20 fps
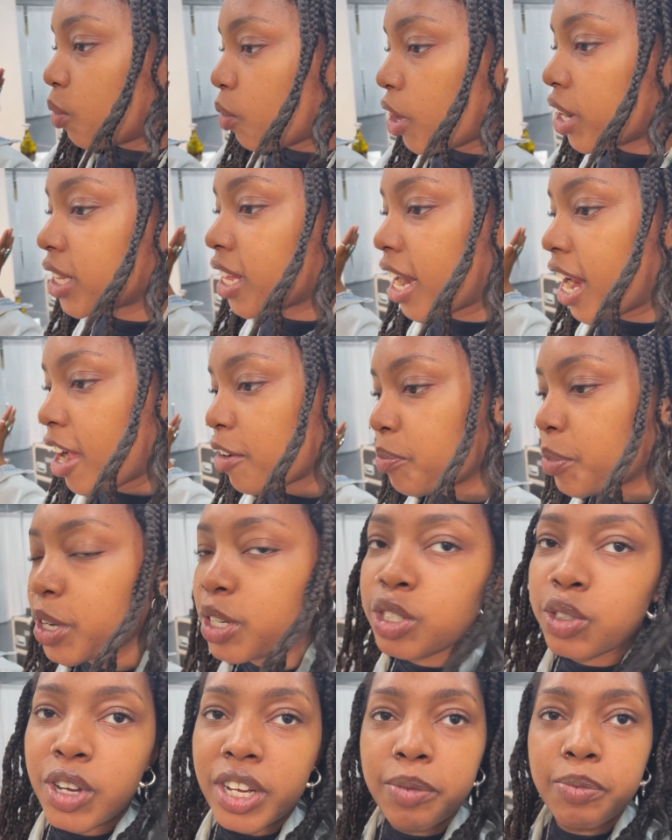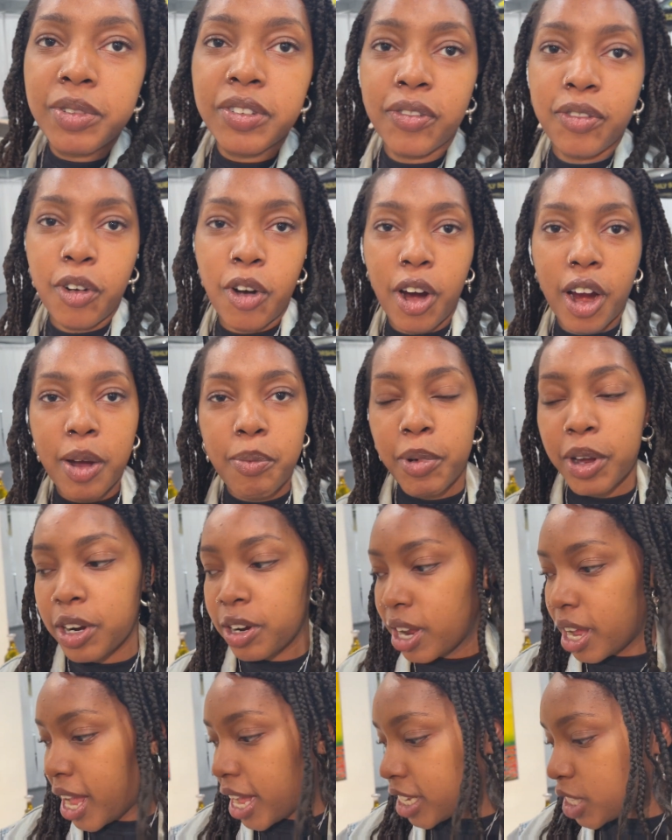work that I've been doing before, but
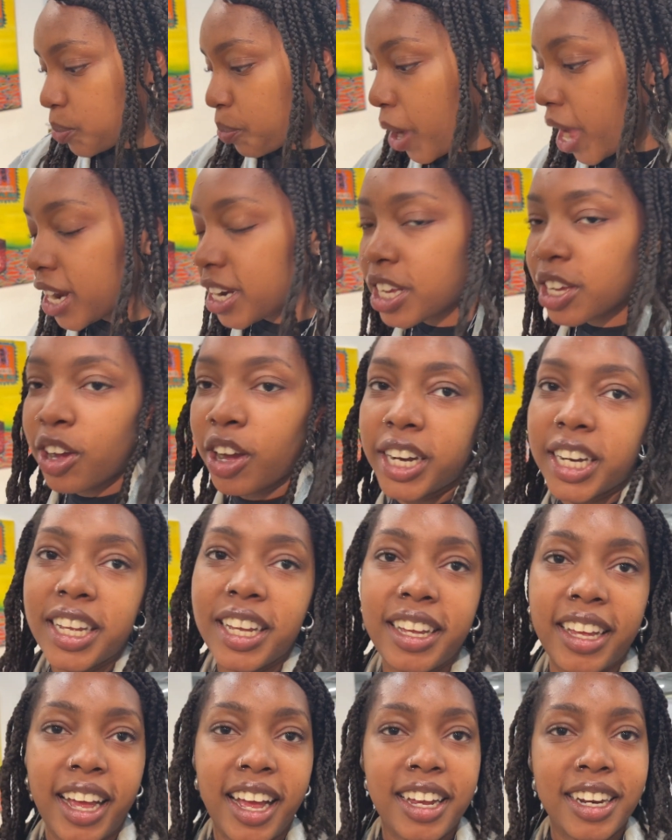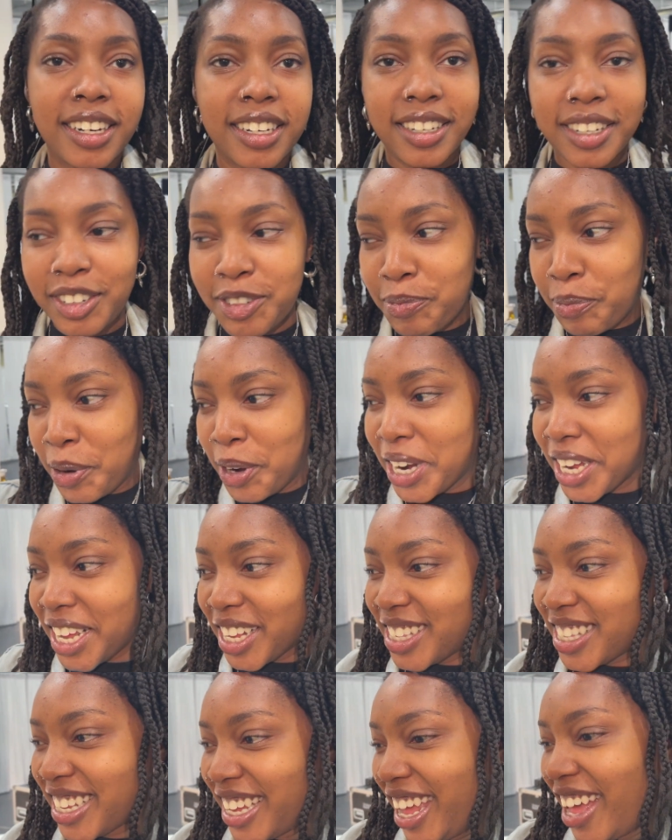expanding on it and putting
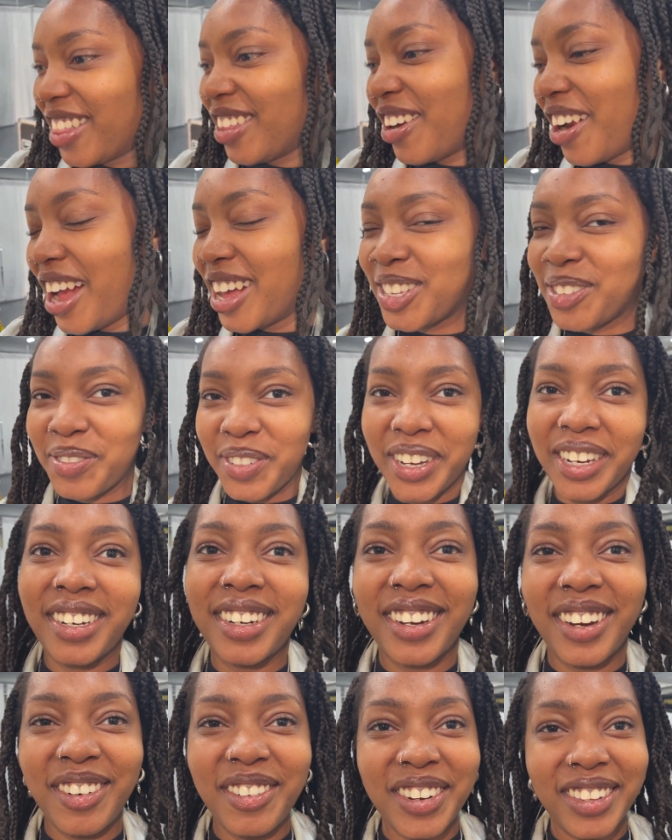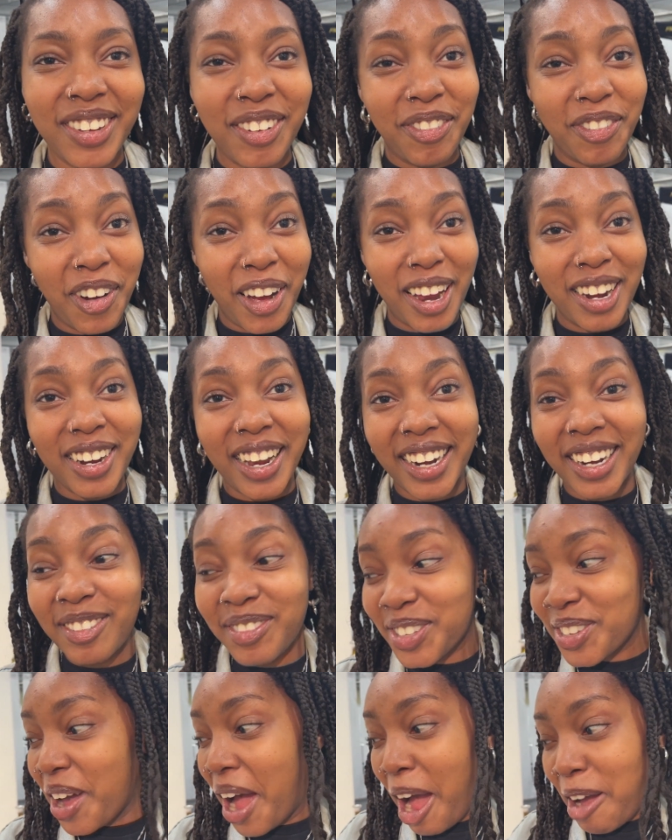it together has been really fun, and I'm
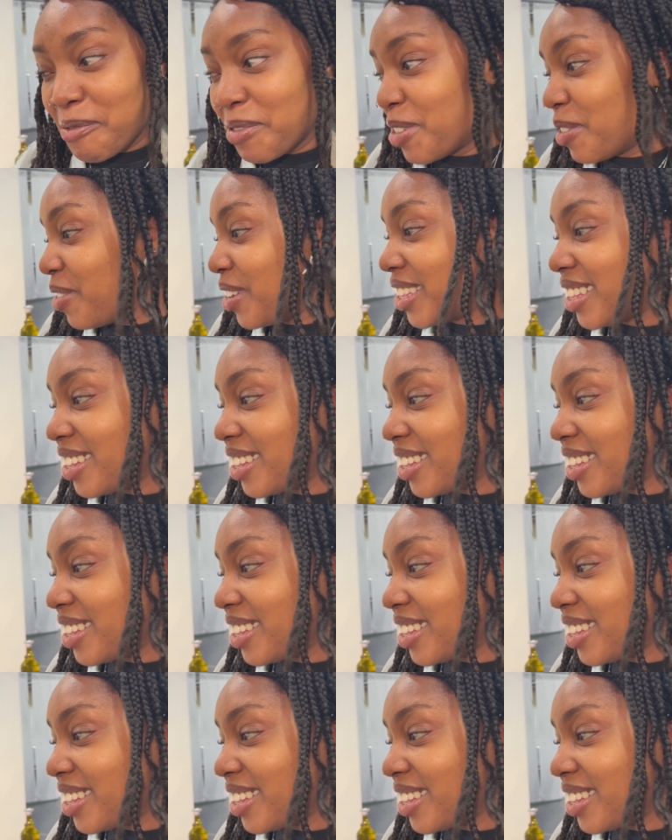so happy with